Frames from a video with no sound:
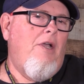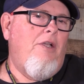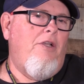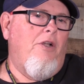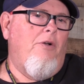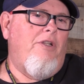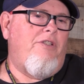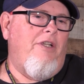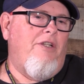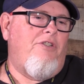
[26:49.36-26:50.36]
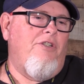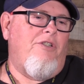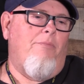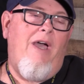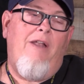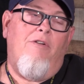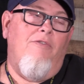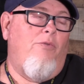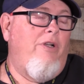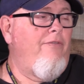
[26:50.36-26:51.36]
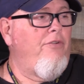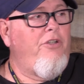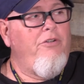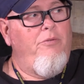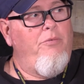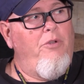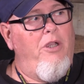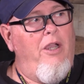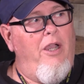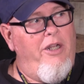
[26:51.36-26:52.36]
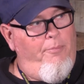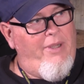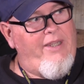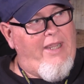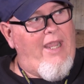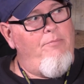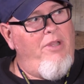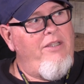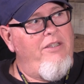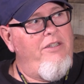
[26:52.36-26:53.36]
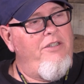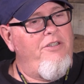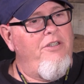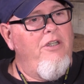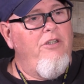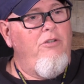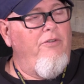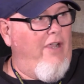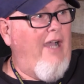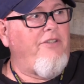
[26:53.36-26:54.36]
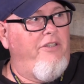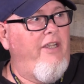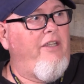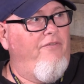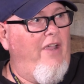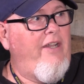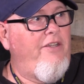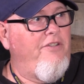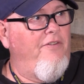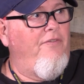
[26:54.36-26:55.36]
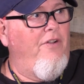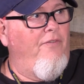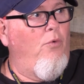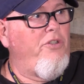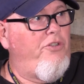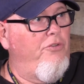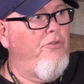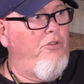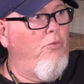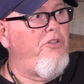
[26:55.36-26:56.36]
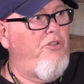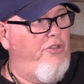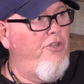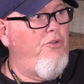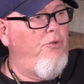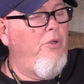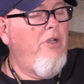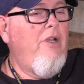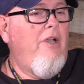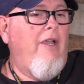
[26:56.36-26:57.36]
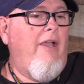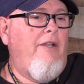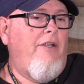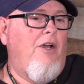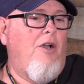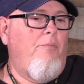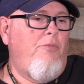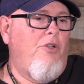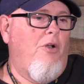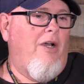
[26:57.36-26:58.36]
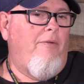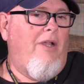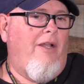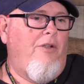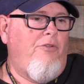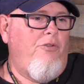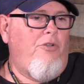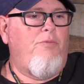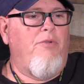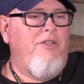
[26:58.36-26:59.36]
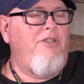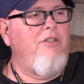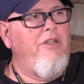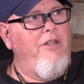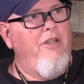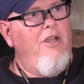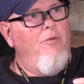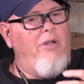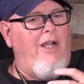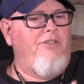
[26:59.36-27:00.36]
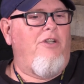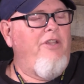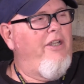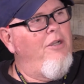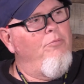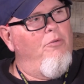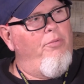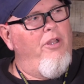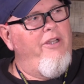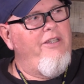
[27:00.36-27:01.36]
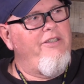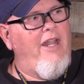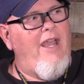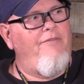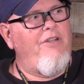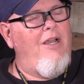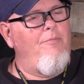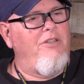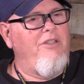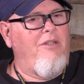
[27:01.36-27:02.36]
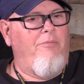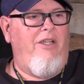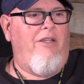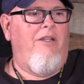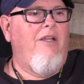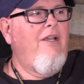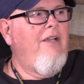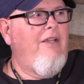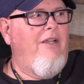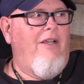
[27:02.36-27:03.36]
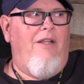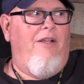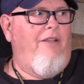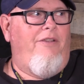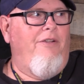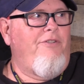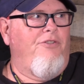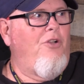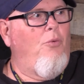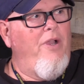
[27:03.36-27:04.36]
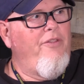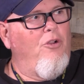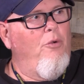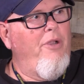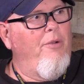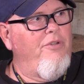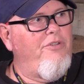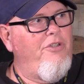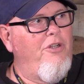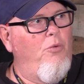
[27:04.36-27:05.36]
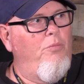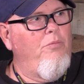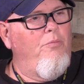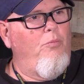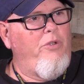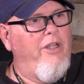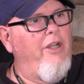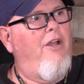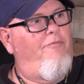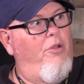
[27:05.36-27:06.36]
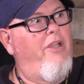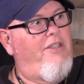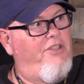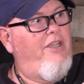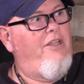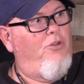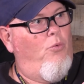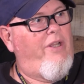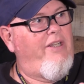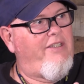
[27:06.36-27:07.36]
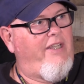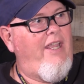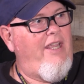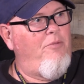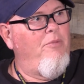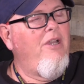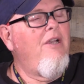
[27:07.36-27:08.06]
it's just a matter of whenever you're in a big game like this, you've got to take advantage of what you do. And, I know you expressed it, and when I saw that number of plays at halftime, I was like, man, there's just no way they're going to be able to, get enough plays in to win this game.